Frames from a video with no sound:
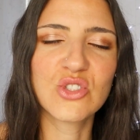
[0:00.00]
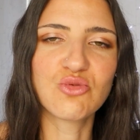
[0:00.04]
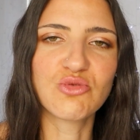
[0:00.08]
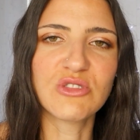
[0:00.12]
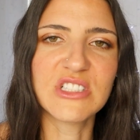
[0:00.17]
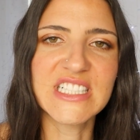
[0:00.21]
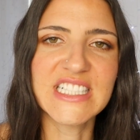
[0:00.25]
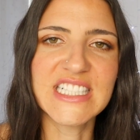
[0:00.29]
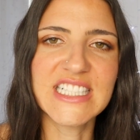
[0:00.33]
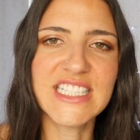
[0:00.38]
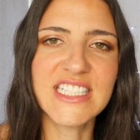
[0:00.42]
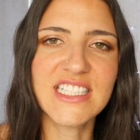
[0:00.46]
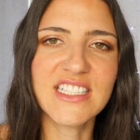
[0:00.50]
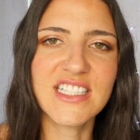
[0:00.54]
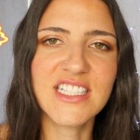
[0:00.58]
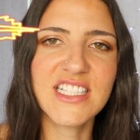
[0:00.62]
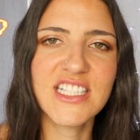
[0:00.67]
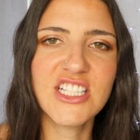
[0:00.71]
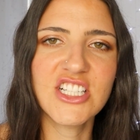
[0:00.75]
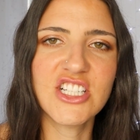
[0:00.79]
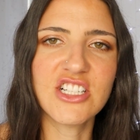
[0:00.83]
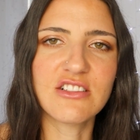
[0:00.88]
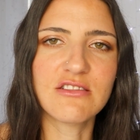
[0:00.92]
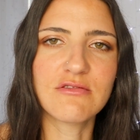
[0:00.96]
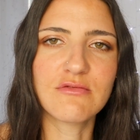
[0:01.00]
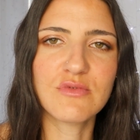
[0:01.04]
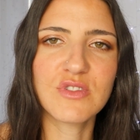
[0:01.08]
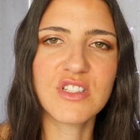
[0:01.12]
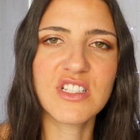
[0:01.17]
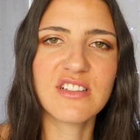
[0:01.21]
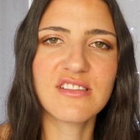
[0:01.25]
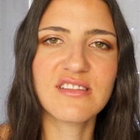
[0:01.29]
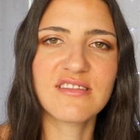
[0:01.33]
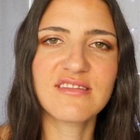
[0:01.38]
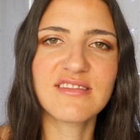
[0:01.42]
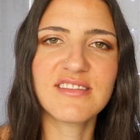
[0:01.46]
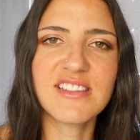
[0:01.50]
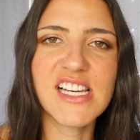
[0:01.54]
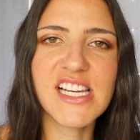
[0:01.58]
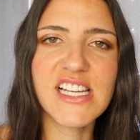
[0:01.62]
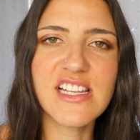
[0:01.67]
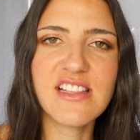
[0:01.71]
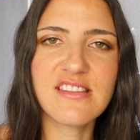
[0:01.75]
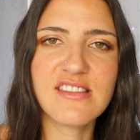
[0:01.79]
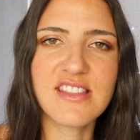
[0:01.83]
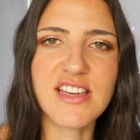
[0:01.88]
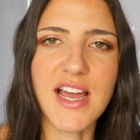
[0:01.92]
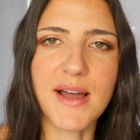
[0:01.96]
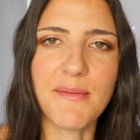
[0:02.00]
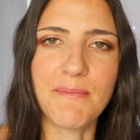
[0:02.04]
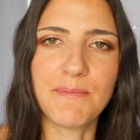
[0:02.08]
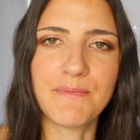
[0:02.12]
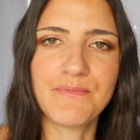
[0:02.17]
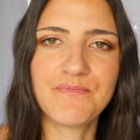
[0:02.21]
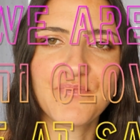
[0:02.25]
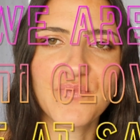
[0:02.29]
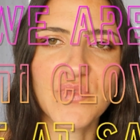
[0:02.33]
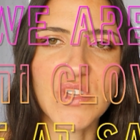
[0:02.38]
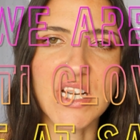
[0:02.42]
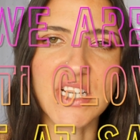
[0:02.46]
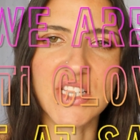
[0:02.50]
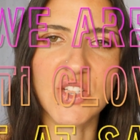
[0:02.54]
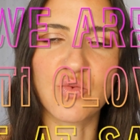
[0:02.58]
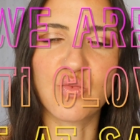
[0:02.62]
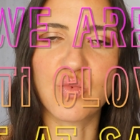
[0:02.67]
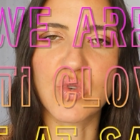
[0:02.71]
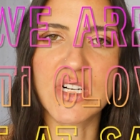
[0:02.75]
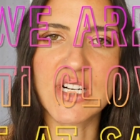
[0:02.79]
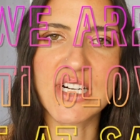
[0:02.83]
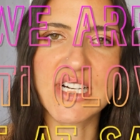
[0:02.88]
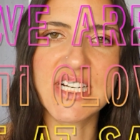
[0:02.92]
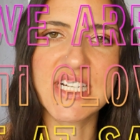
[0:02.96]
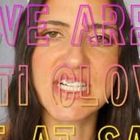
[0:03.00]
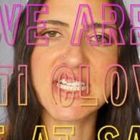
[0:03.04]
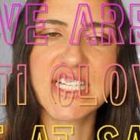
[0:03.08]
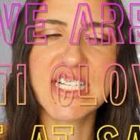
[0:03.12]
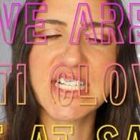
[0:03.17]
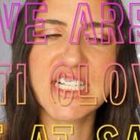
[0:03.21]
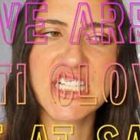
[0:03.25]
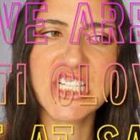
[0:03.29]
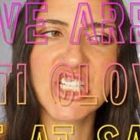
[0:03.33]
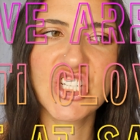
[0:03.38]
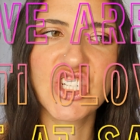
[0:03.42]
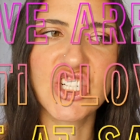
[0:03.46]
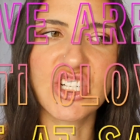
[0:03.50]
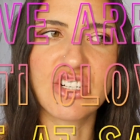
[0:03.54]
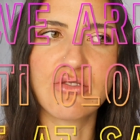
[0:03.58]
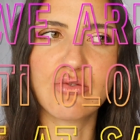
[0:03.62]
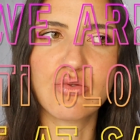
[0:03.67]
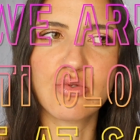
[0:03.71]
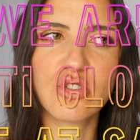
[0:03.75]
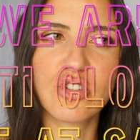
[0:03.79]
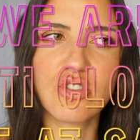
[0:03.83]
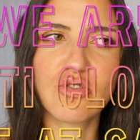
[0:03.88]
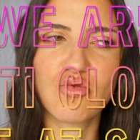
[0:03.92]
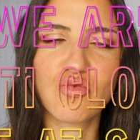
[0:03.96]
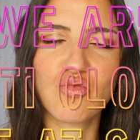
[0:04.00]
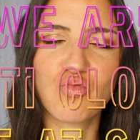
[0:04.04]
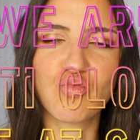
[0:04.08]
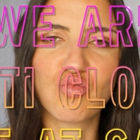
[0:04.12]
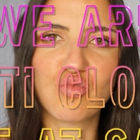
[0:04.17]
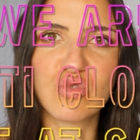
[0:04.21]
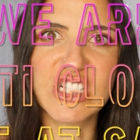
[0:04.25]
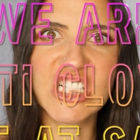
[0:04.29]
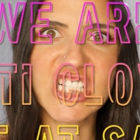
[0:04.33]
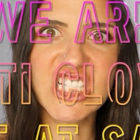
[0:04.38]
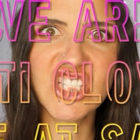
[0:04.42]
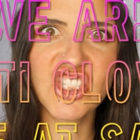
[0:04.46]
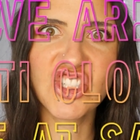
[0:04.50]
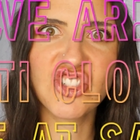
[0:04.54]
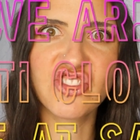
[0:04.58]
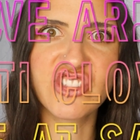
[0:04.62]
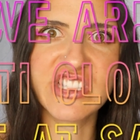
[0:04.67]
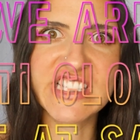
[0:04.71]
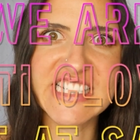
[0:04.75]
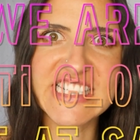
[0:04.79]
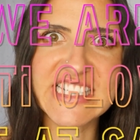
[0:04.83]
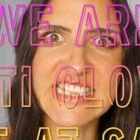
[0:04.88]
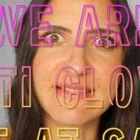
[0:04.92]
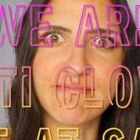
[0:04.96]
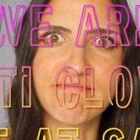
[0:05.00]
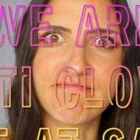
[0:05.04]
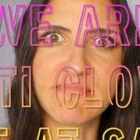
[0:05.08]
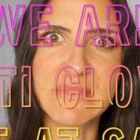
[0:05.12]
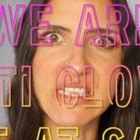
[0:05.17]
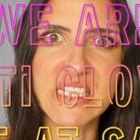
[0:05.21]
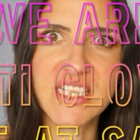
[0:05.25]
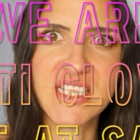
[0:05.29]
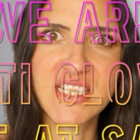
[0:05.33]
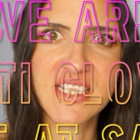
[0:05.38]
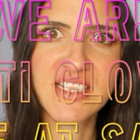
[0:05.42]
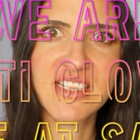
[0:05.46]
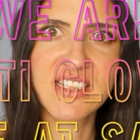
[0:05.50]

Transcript: why I don't like them. That's why I don't watch them.